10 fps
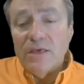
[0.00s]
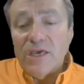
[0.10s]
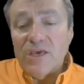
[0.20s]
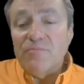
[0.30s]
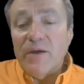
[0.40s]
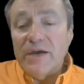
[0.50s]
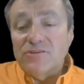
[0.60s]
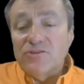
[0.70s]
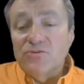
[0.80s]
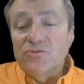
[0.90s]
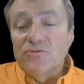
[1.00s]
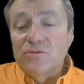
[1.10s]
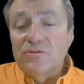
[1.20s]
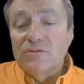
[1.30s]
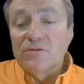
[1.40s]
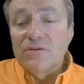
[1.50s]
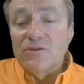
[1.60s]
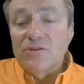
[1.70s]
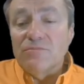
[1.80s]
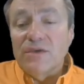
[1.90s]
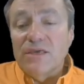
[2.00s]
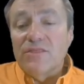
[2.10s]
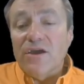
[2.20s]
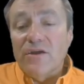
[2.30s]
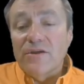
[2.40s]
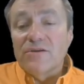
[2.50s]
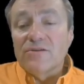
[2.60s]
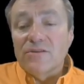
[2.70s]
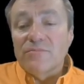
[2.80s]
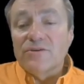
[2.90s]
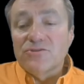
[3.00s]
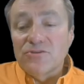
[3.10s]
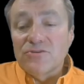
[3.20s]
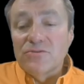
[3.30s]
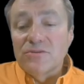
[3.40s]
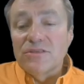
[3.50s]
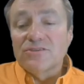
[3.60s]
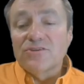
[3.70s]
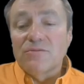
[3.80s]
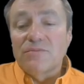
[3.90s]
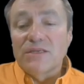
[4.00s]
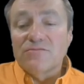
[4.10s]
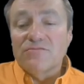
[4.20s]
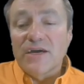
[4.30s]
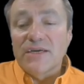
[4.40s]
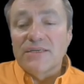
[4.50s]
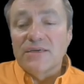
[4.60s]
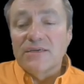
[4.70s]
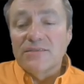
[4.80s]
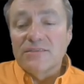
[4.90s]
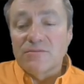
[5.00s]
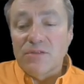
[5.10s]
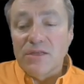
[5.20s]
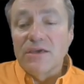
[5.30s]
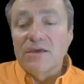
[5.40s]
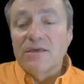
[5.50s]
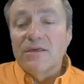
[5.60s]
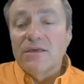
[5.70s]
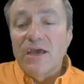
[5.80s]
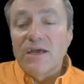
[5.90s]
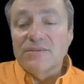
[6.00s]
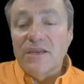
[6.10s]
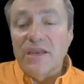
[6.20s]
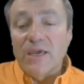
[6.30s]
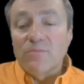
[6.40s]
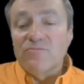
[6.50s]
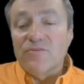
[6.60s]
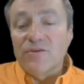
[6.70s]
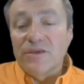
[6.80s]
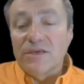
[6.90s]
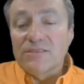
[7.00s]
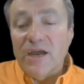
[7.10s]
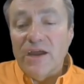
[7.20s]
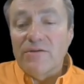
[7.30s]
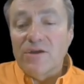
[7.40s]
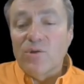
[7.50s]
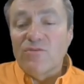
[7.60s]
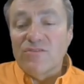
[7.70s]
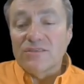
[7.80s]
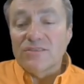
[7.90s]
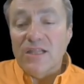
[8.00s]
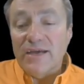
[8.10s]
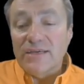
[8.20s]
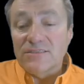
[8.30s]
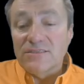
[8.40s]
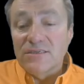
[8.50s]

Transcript: if by 2 you mean the cardinal number 2, this could be defined simply as a name for the entire equivalence class